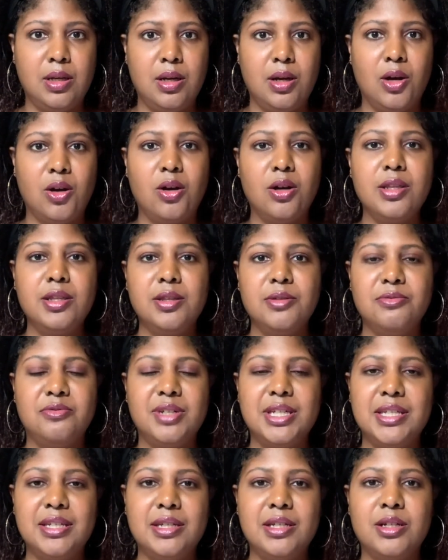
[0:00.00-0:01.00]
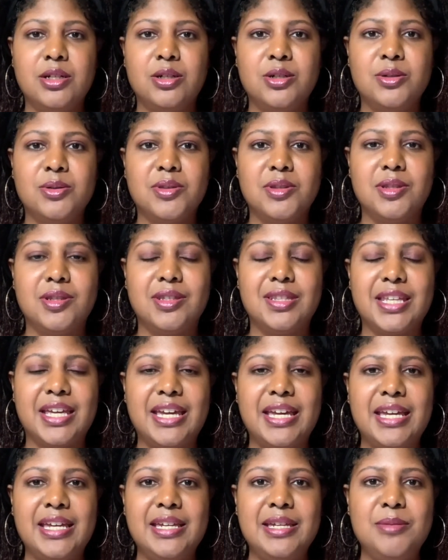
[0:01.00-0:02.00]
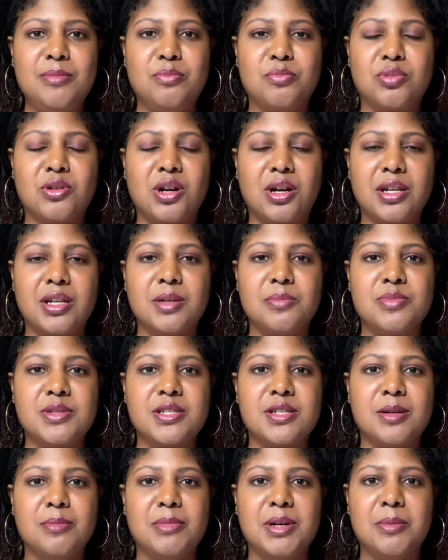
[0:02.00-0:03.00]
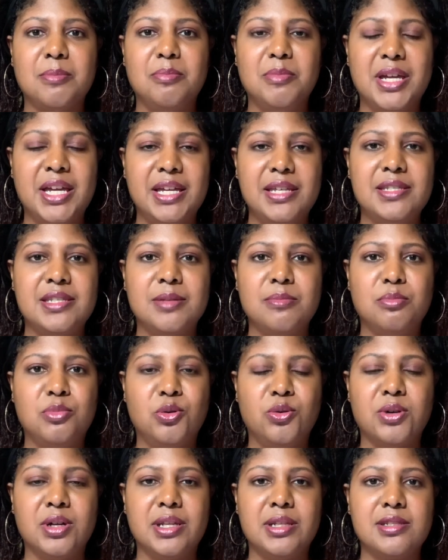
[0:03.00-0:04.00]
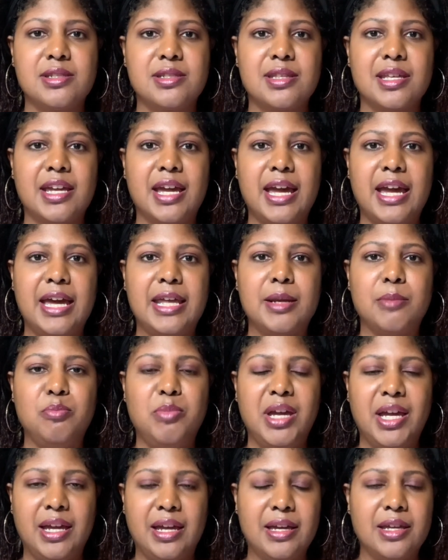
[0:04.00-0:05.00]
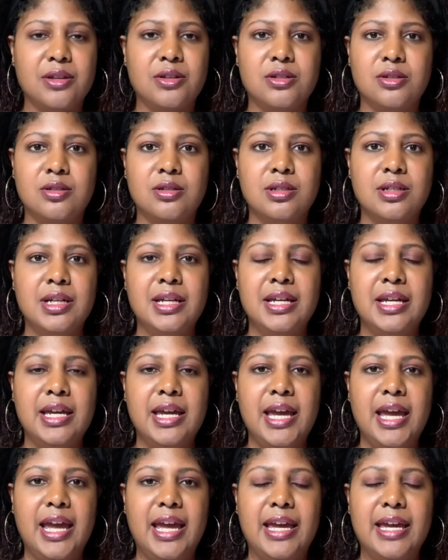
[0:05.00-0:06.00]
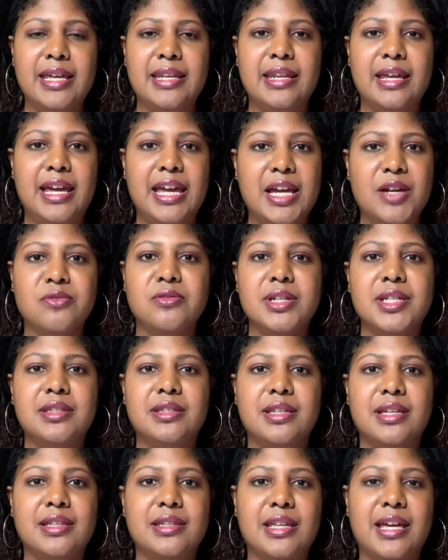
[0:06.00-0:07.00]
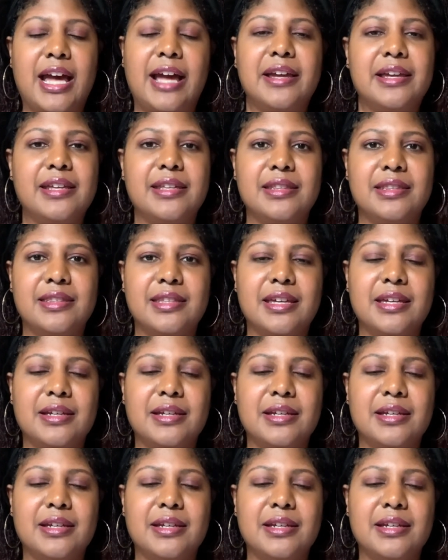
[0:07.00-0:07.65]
On the video, they brought up some amazing points. They had a panel and everything that I can think